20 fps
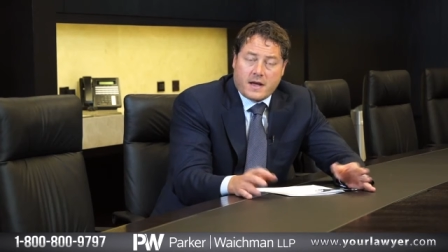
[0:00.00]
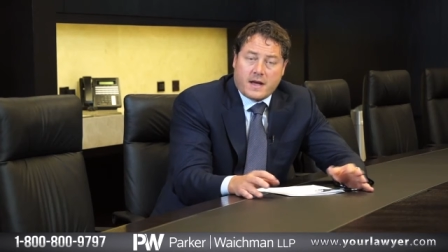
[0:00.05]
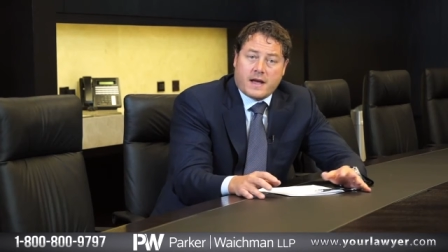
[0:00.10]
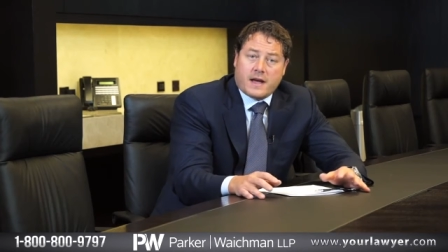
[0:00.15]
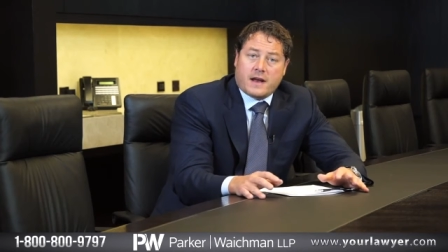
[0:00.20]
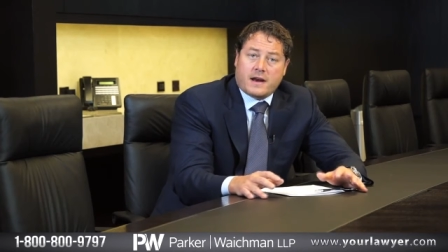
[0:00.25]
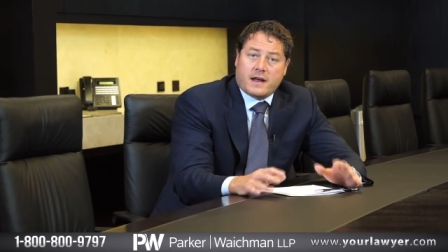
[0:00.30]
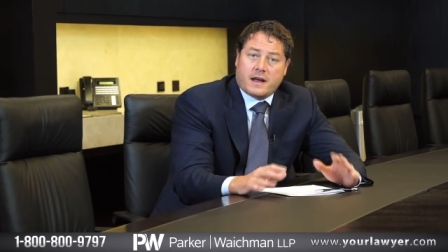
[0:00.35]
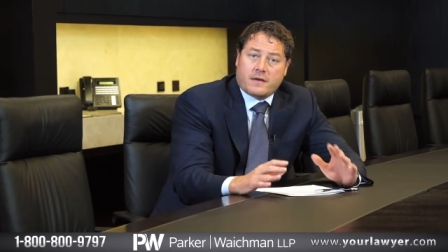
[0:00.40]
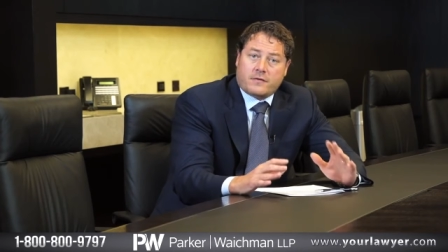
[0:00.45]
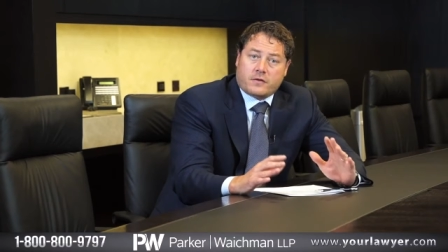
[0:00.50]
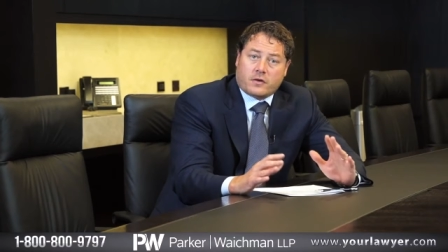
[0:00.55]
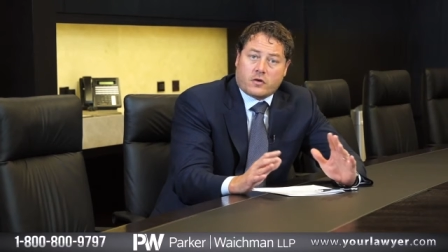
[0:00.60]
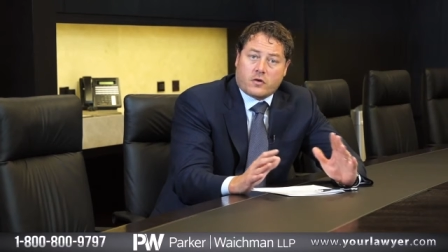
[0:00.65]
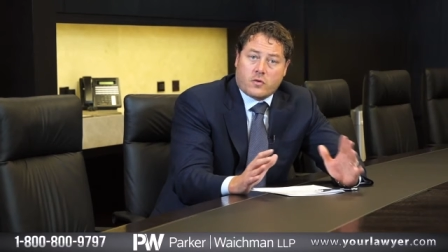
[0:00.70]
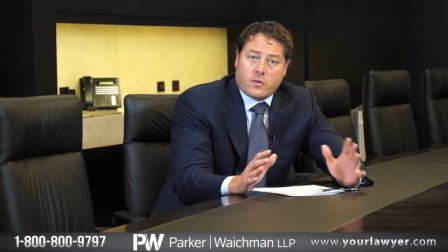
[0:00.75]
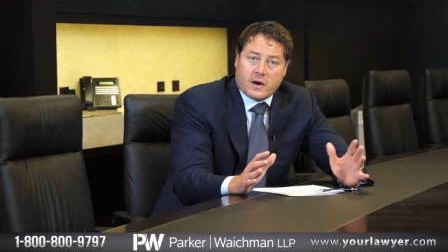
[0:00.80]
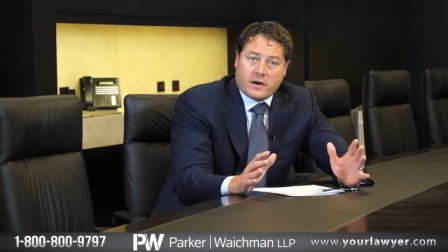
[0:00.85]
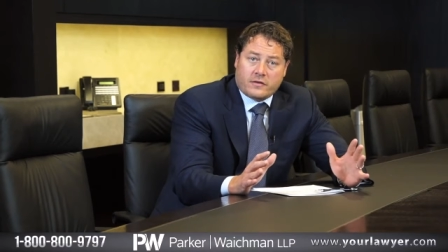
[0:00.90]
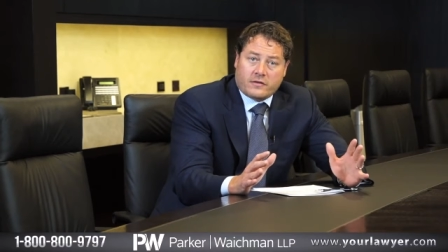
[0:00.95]
And after
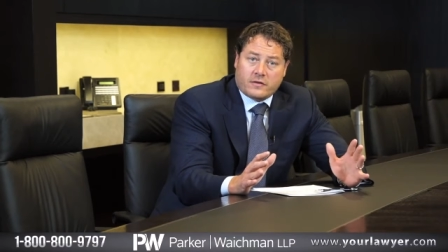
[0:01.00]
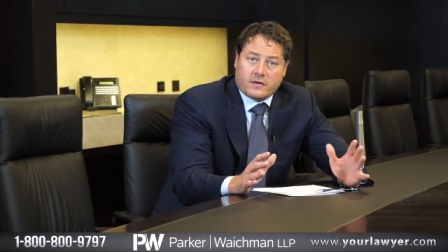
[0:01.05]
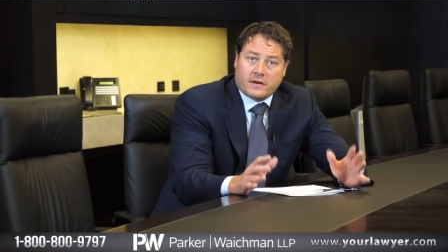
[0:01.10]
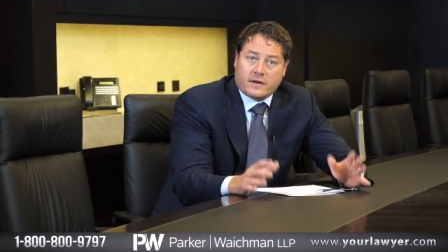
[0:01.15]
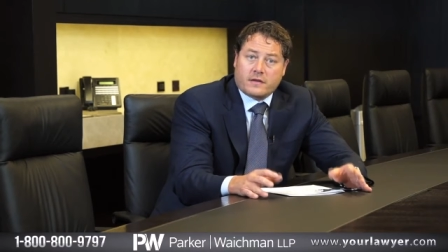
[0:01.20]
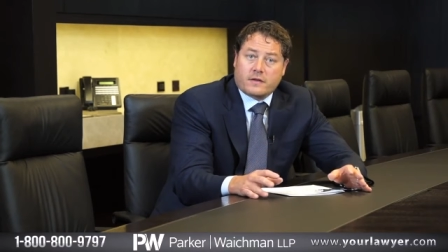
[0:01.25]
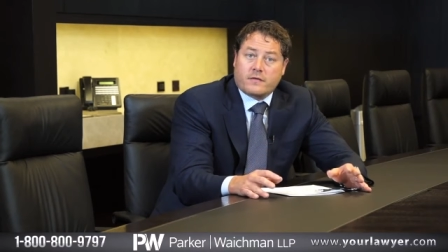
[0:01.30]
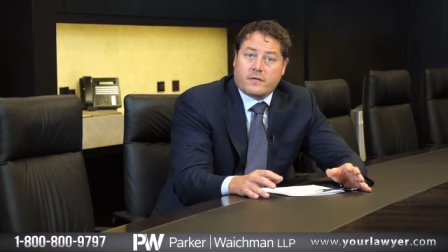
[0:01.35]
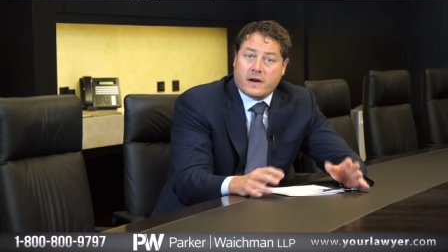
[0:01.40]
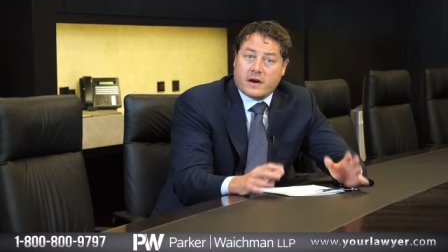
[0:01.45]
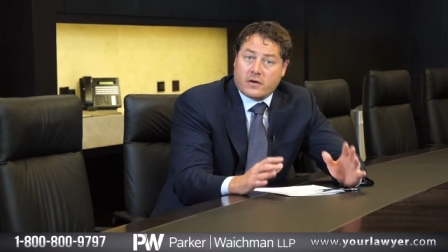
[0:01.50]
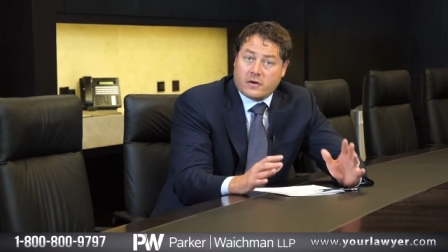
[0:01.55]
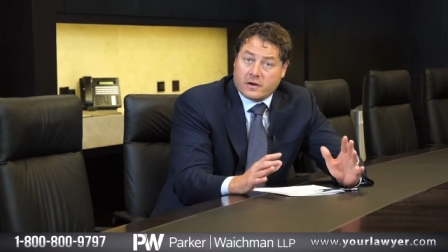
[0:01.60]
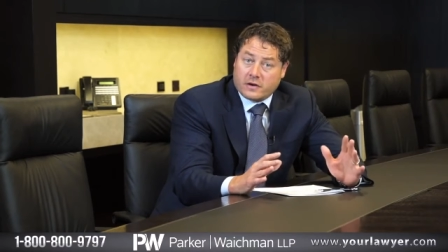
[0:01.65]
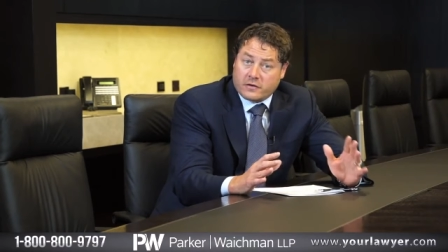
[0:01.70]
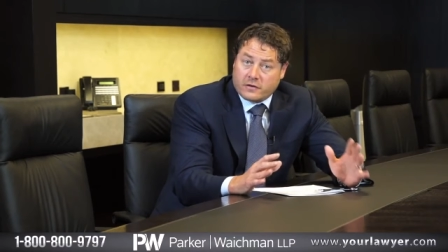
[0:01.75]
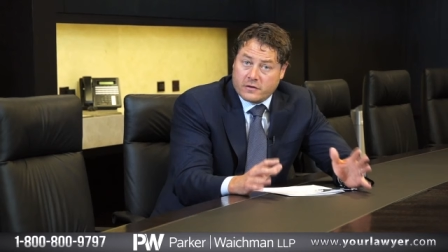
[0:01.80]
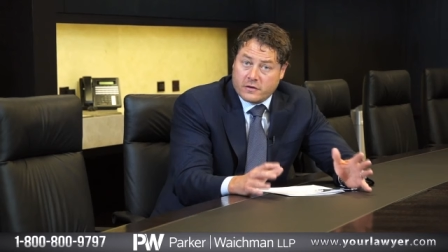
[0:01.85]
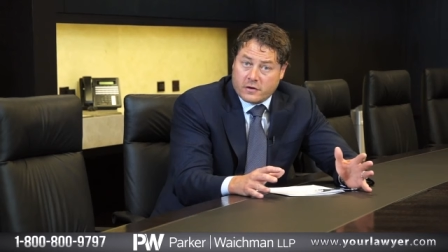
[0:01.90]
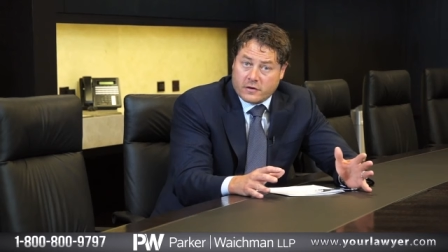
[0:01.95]
questioning the
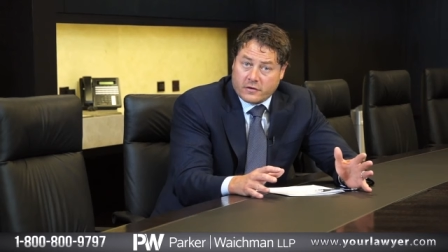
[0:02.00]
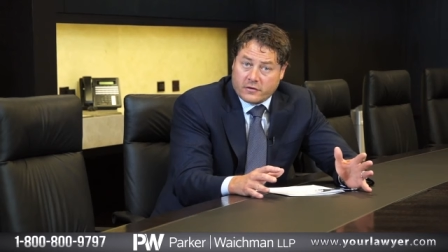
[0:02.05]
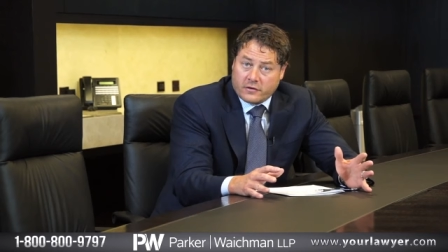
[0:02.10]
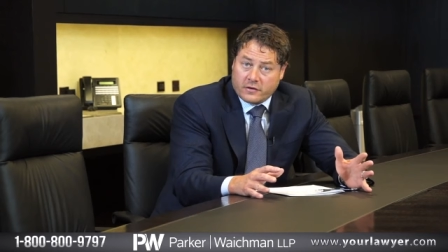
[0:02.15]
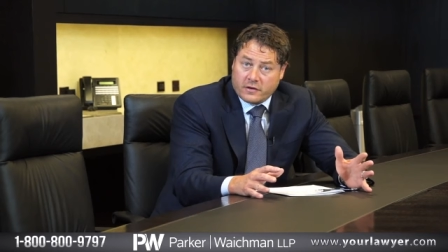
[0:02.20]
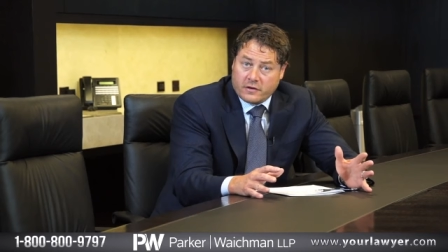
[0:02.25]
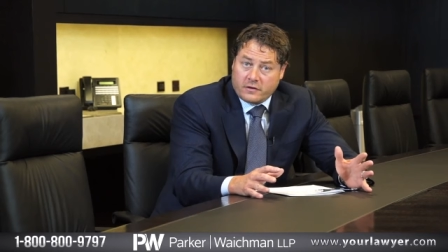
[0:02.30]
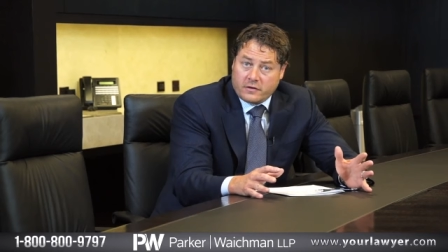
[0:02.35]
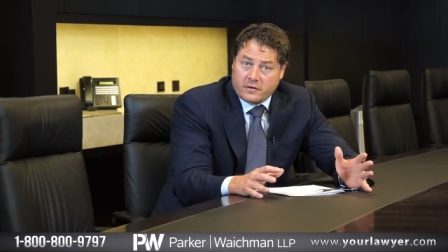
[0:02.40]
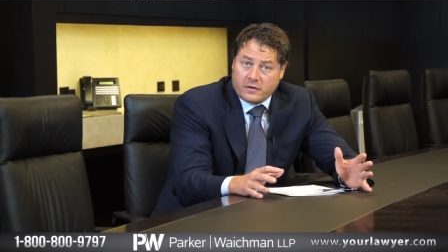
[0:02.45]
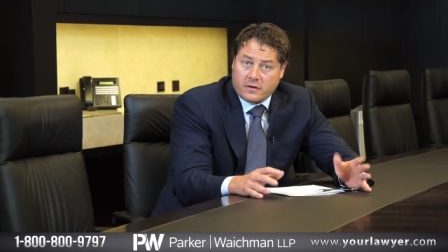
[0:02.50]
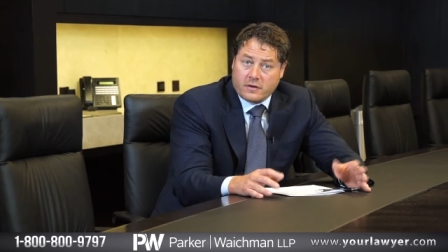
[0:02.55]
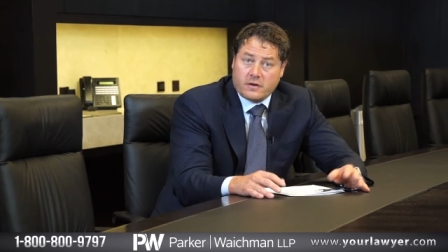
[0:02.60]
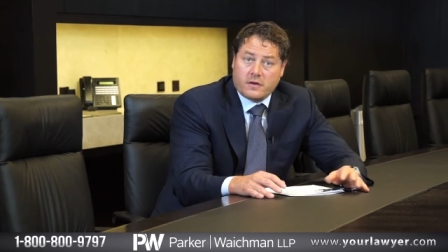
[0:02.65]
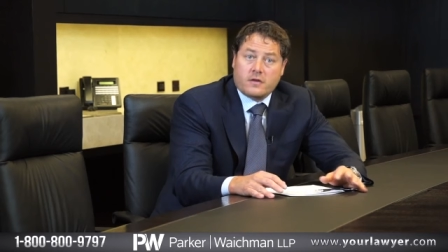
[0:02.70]
various nurses,